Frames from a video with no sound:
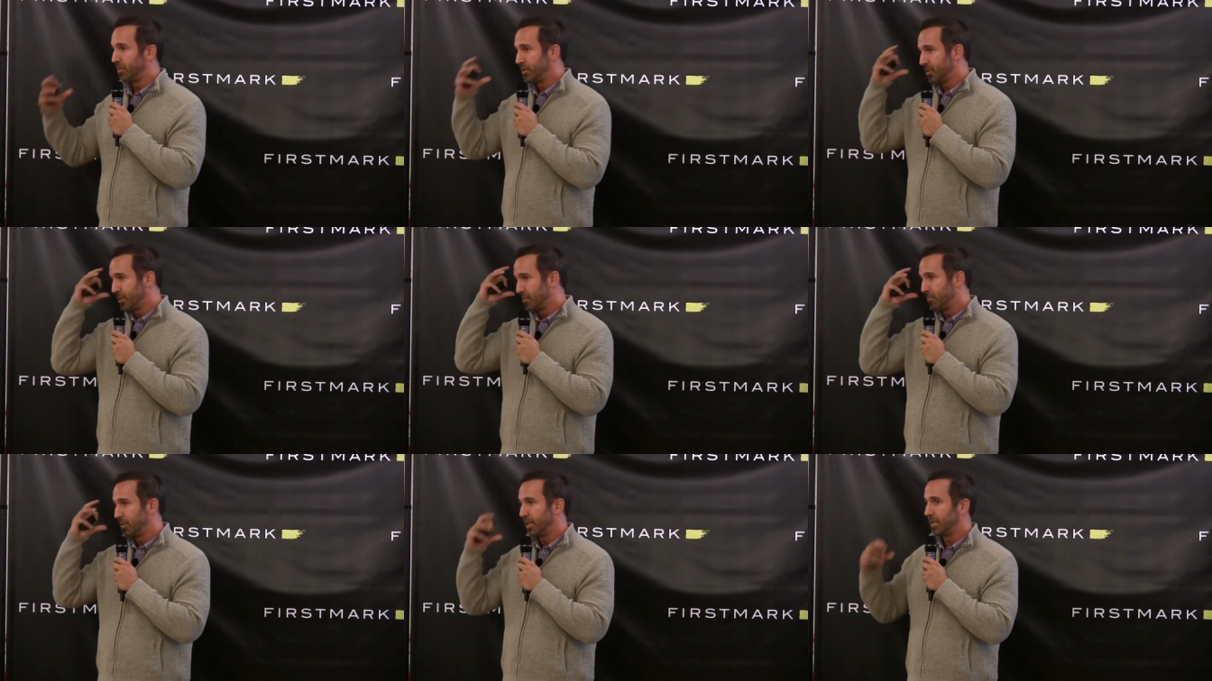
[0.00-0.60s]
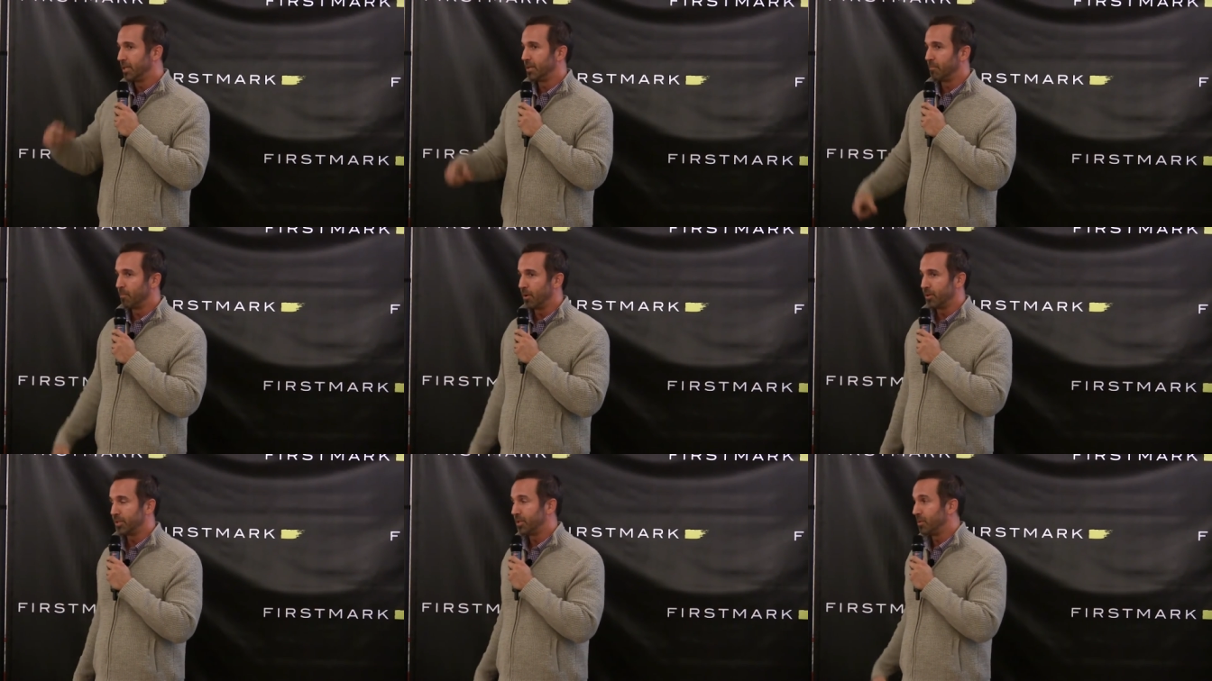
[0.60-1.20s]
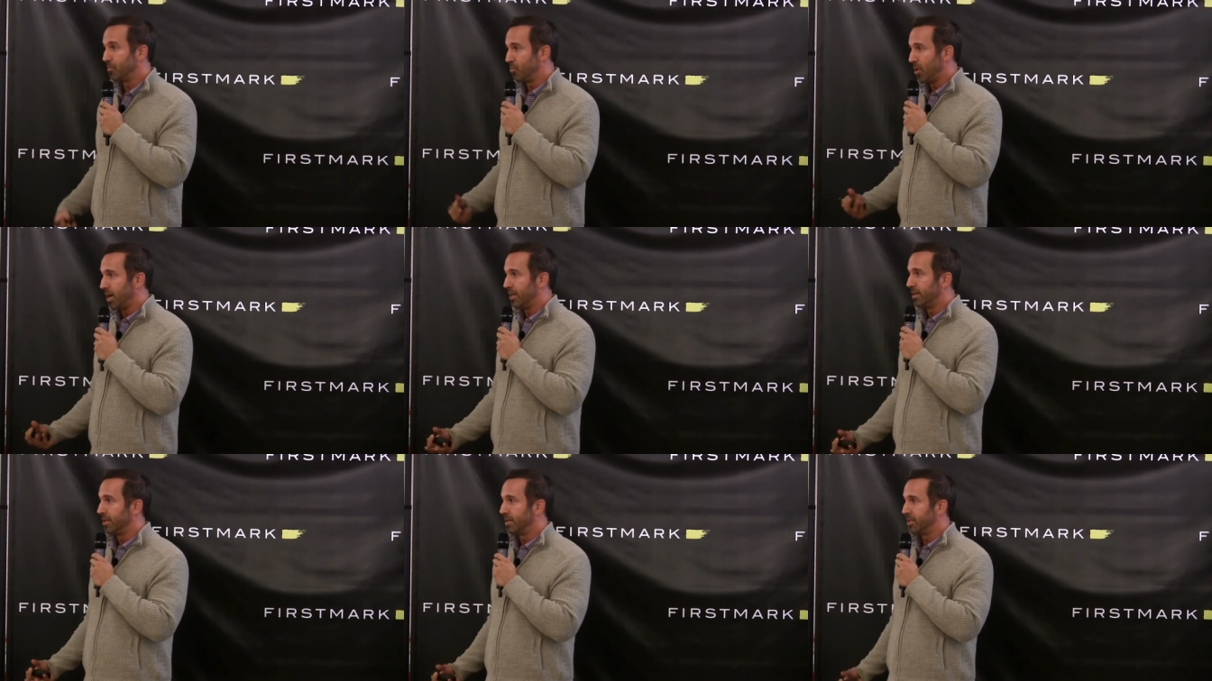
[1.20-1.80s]
but you're completely immersed and your
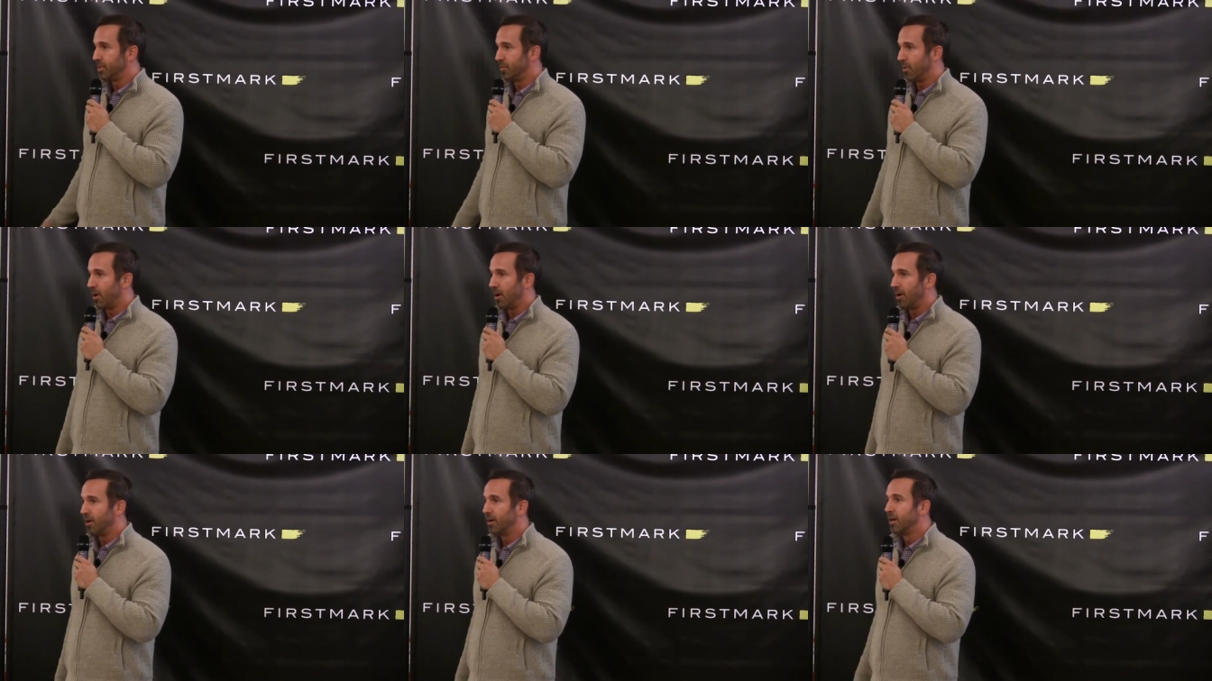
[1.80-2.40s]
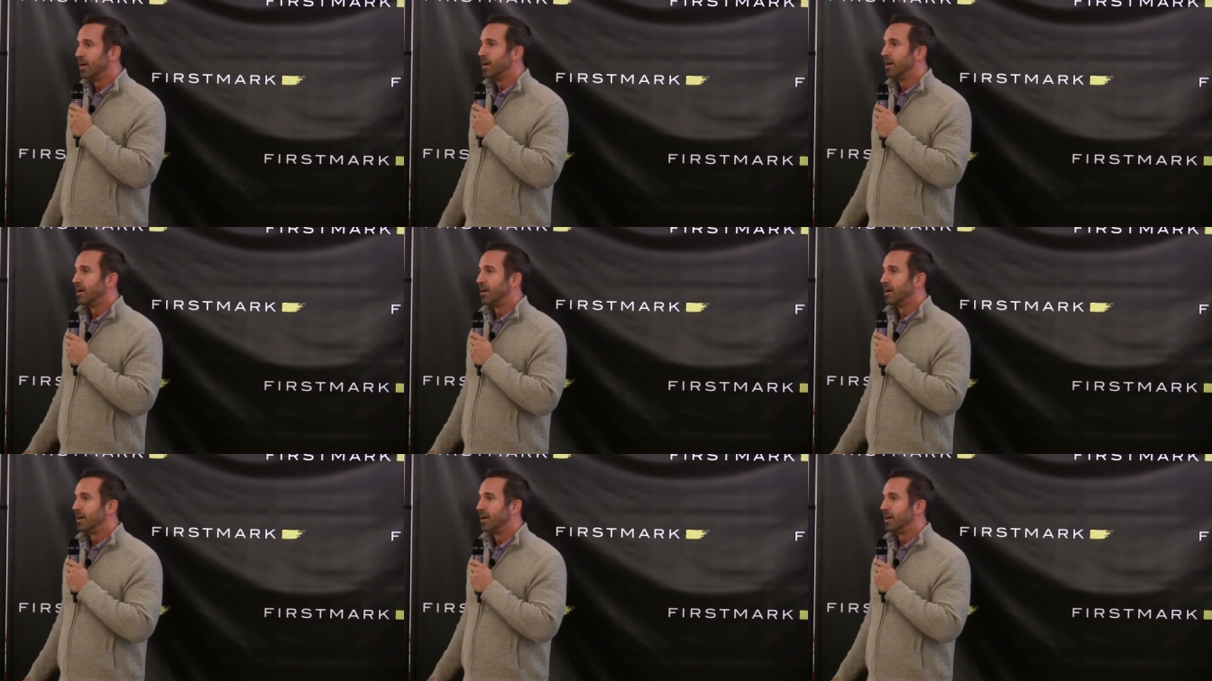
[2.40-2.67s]
brain thinks you are,